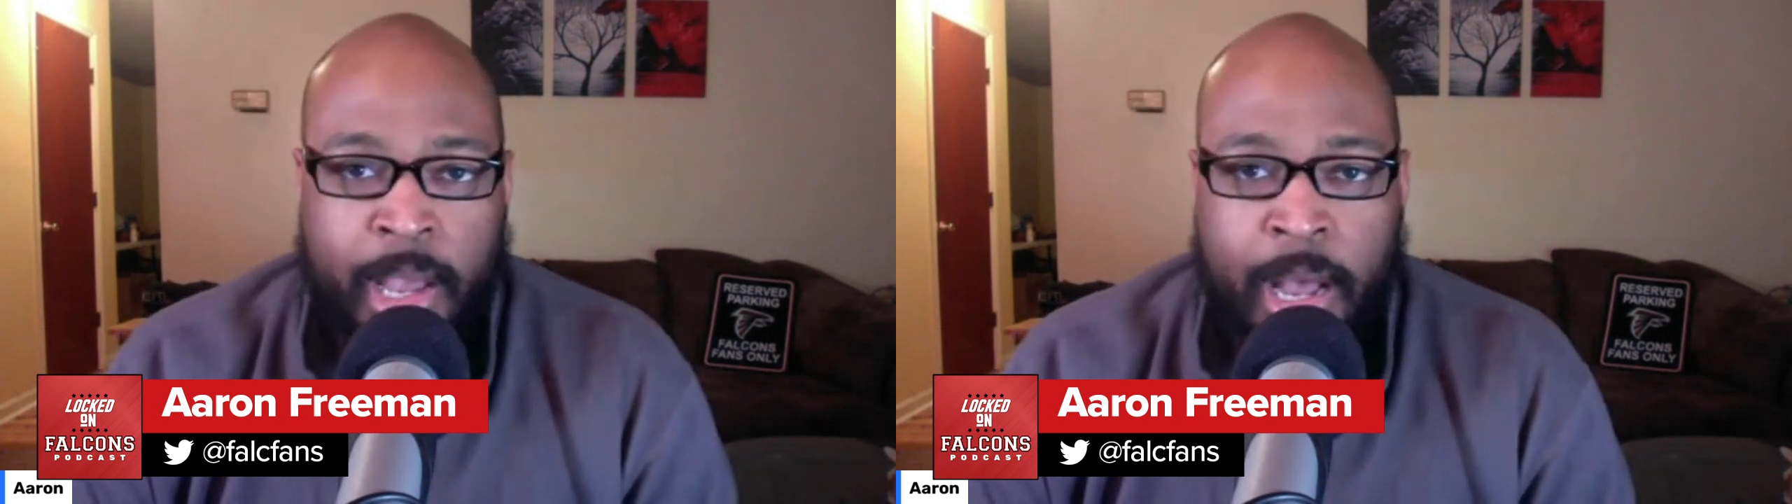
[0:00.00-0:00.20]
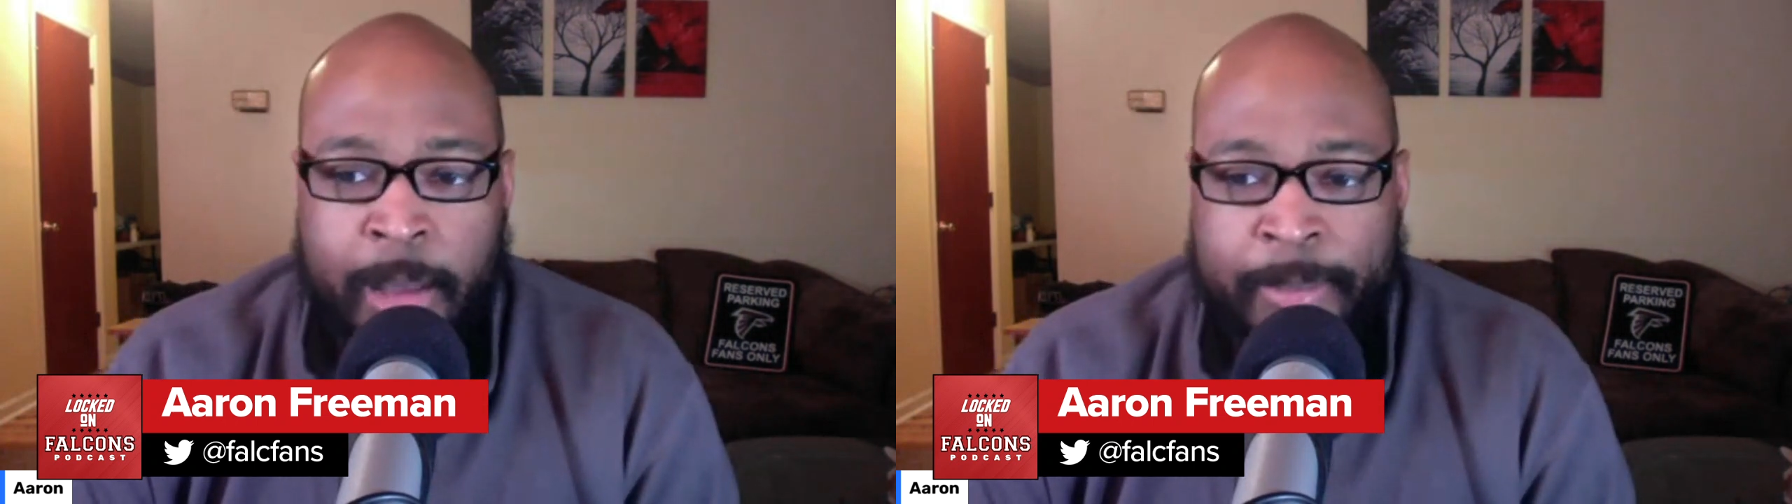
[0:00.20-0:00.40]

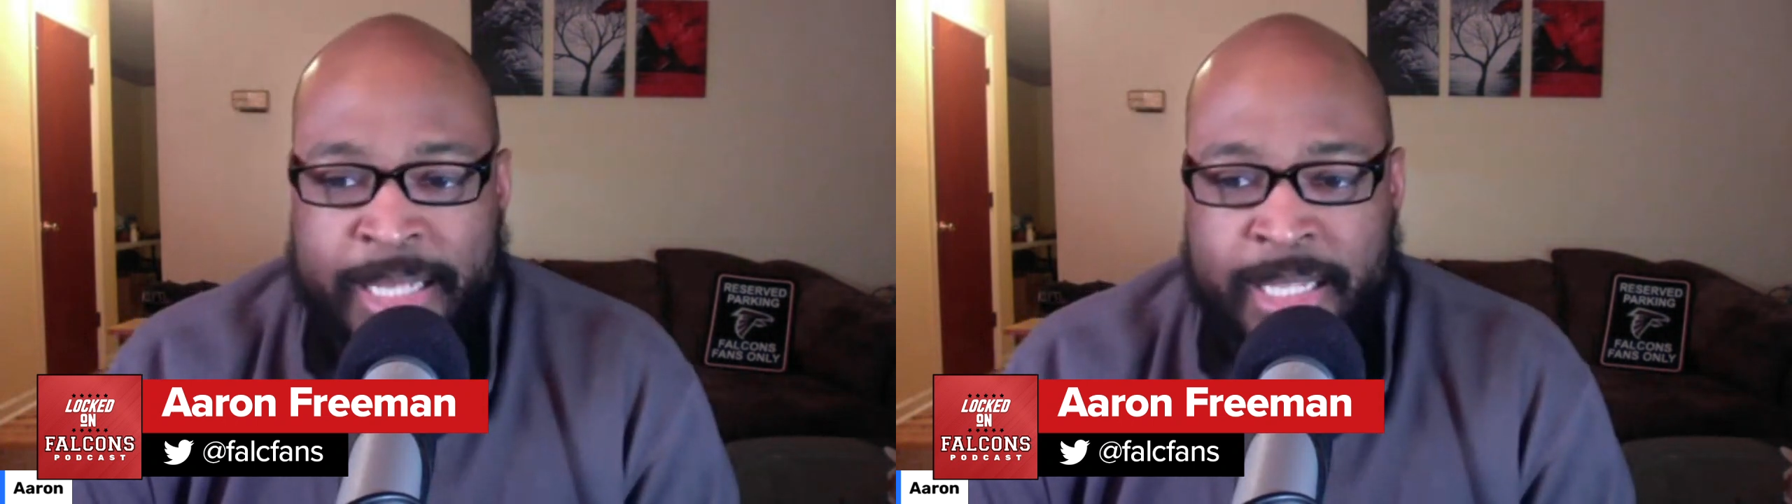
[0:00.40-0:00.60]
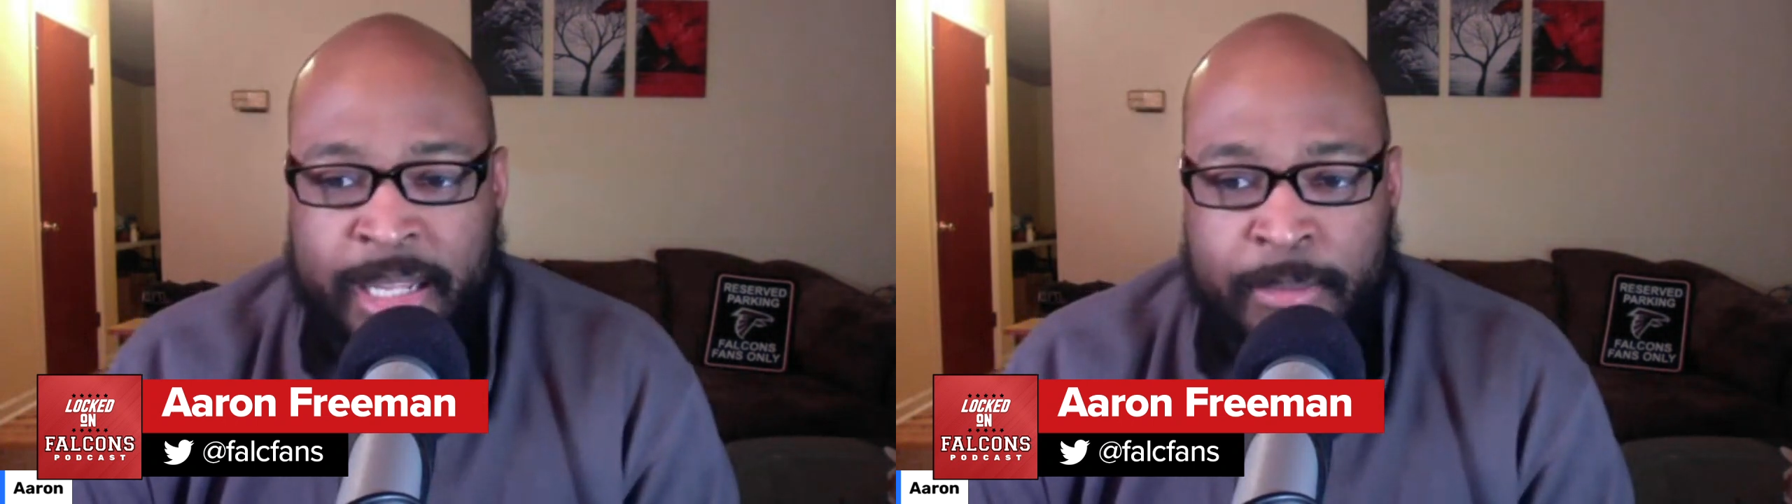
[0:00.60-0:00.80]
uh,
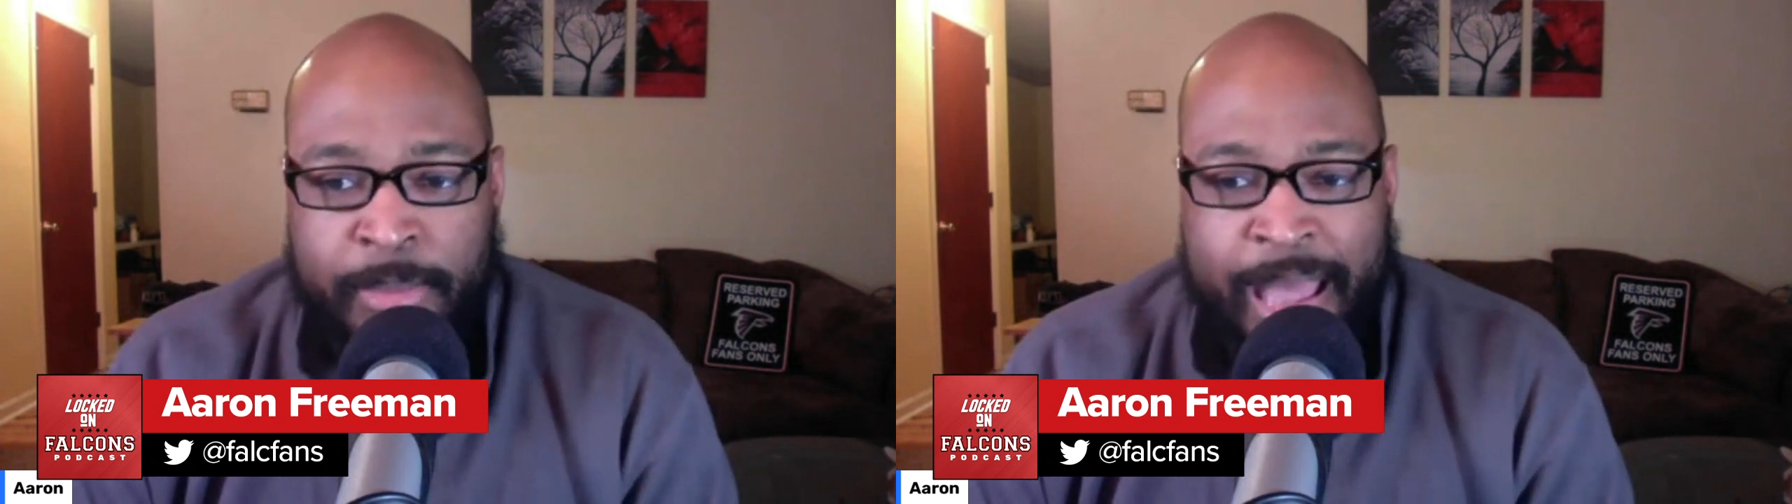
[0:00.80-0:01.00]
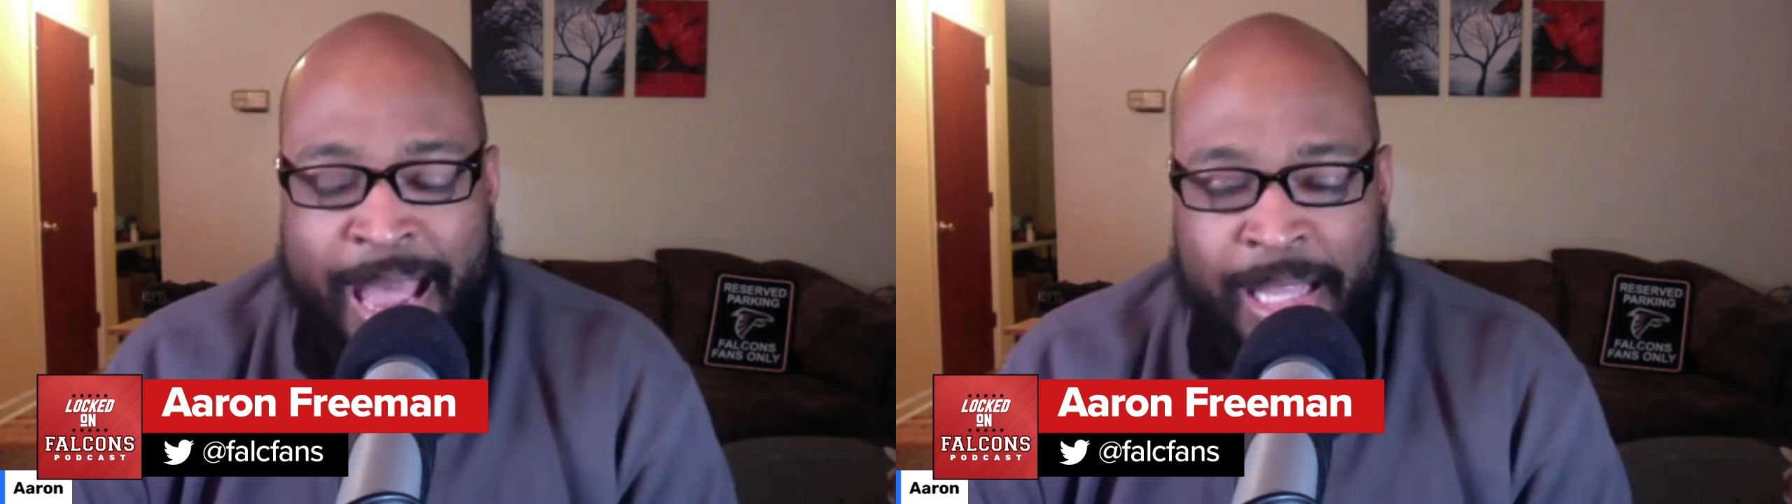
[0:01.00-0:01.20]
basically
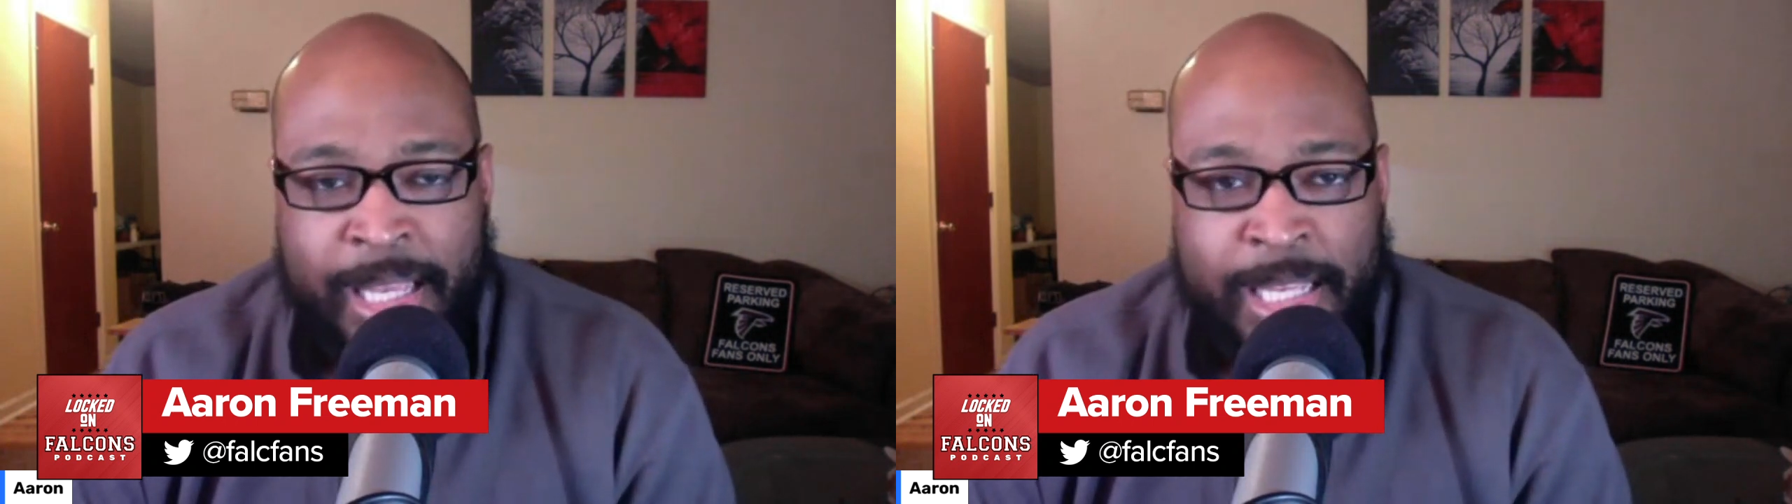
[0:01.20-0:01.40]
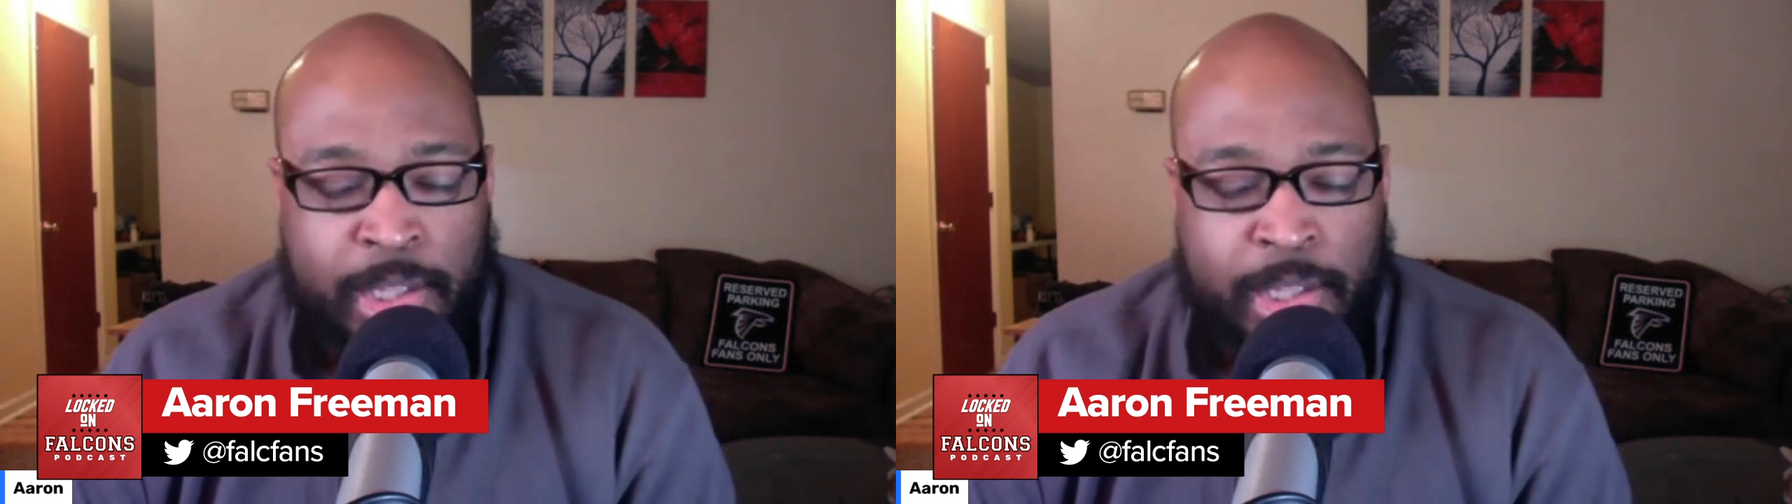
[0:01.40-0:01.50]
acting as